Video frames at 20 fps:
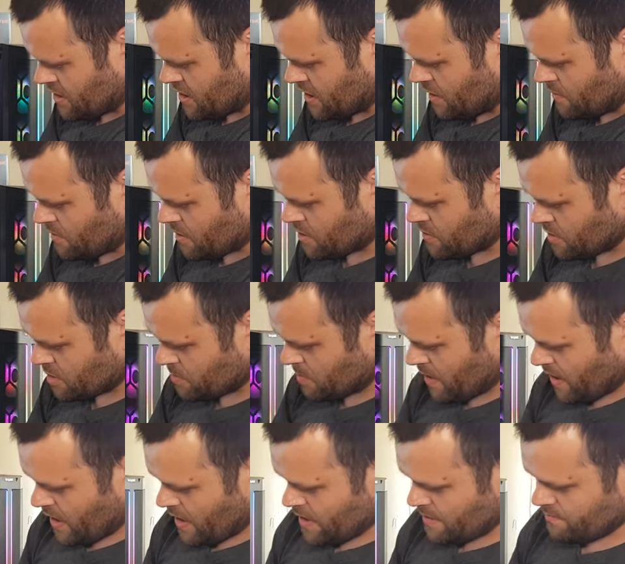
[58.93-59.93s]
see which one's
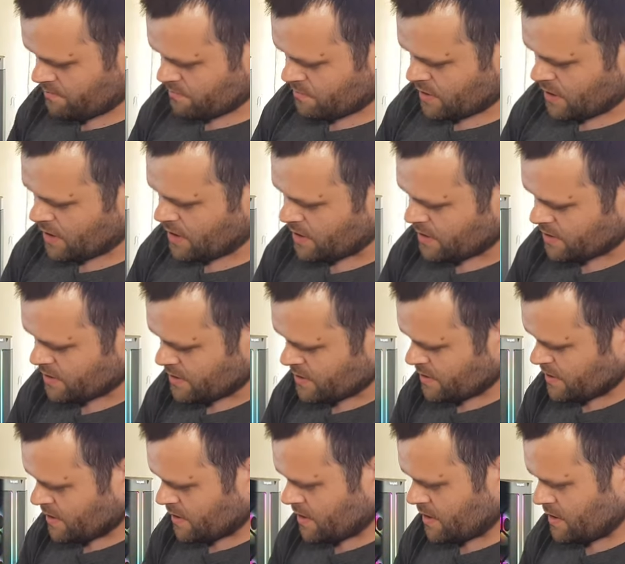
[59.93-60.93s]
bigger.
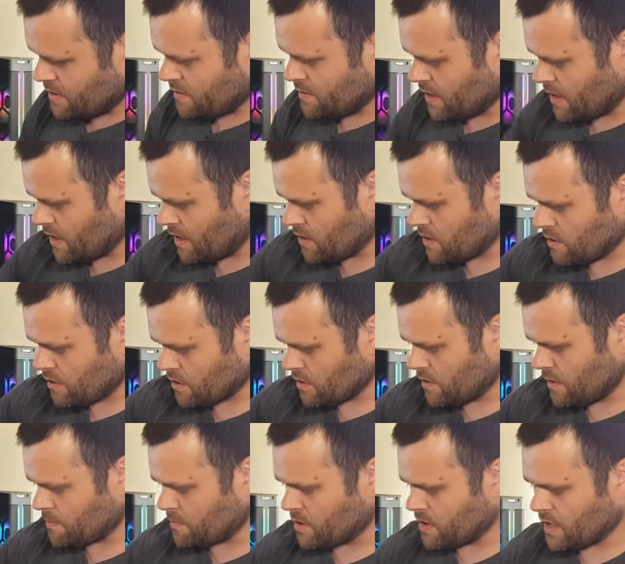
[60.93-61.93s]
Yeah, look, hold it
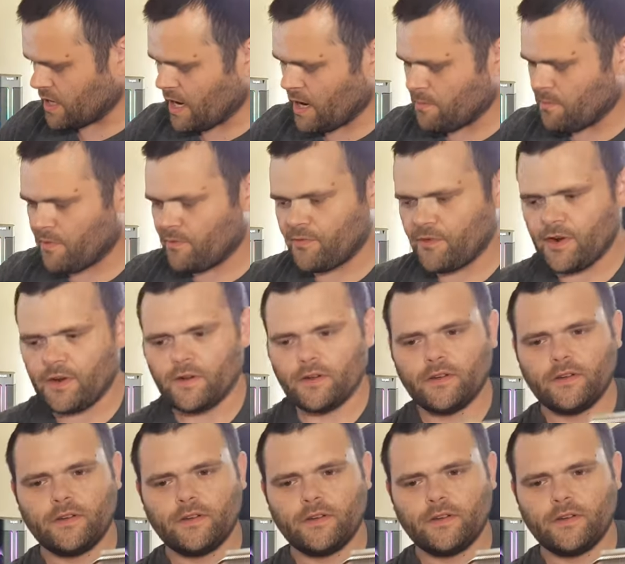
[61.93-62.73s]
up to the camera through.